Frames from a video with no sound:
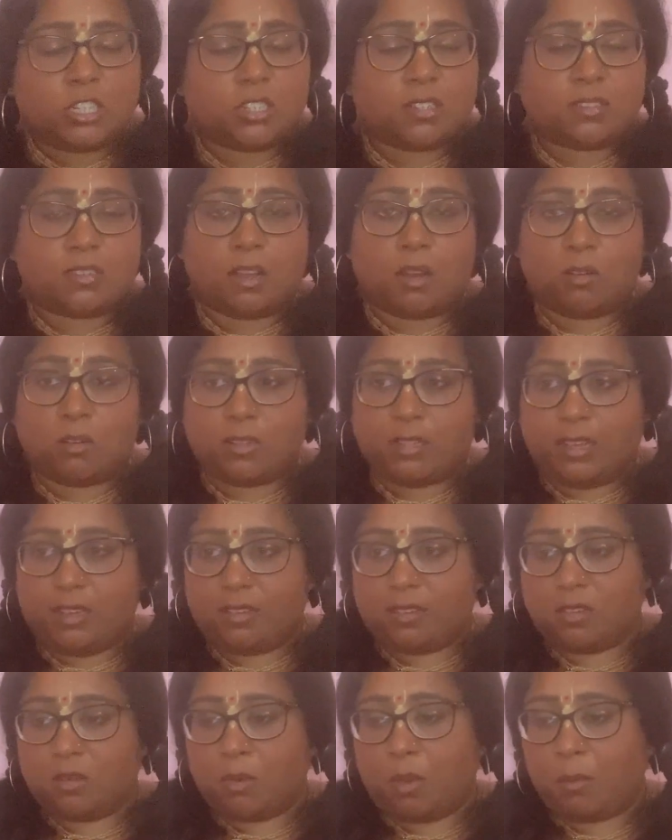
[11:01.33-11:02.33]
a sour
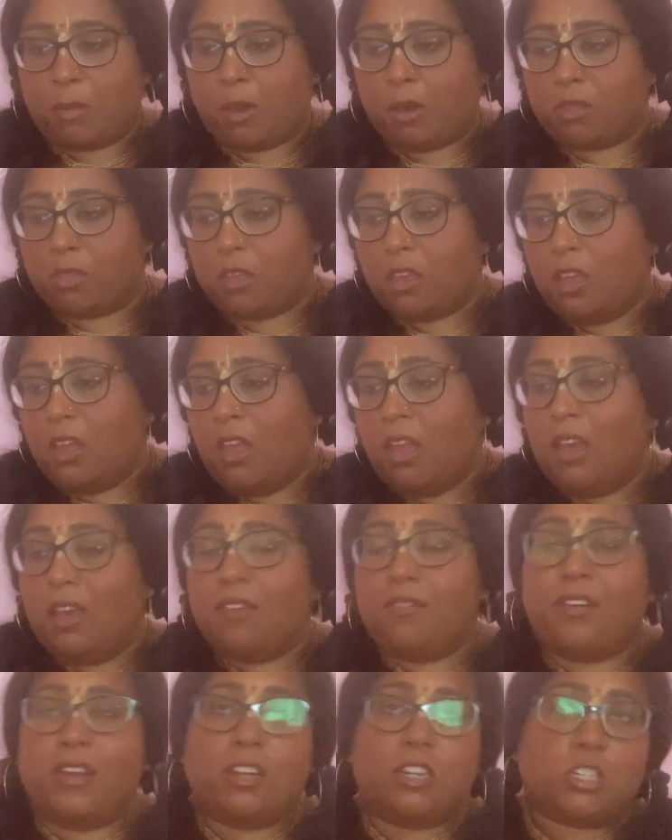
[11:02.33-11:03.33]
taste in my mouth.
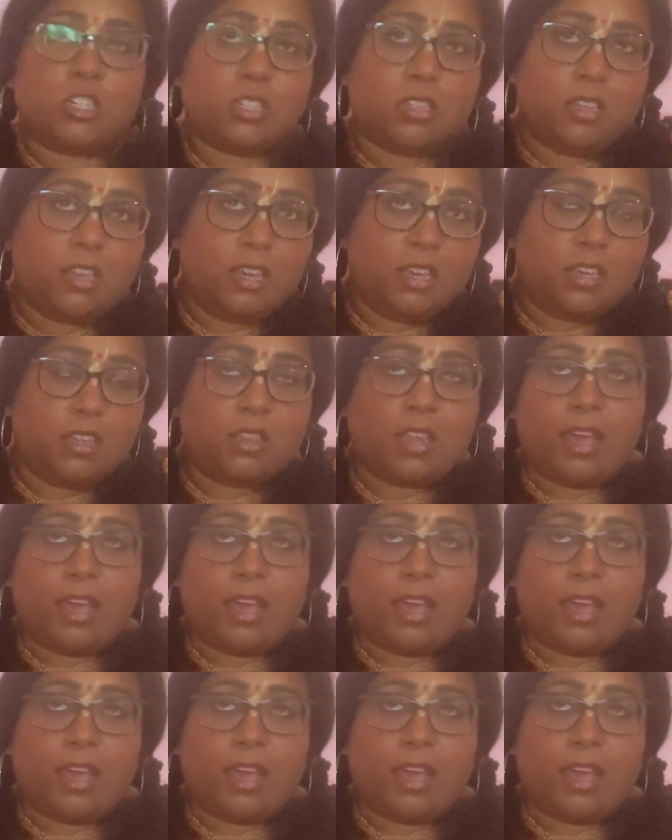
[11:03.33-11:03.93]
Eventually,